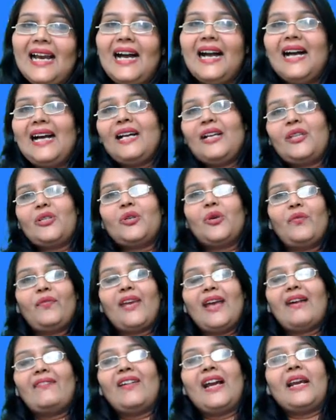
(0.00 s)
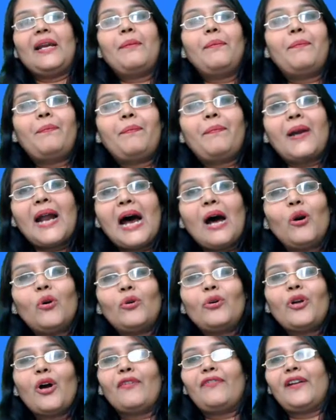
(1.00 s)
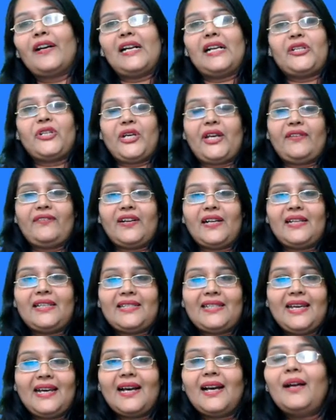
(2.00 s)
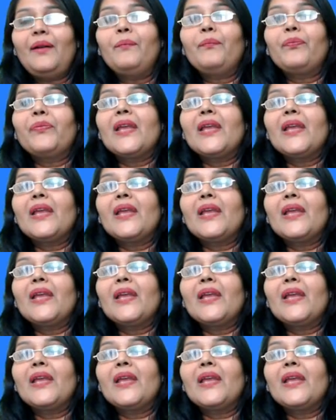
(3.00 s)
Uh, so we are very proud of our achievers here.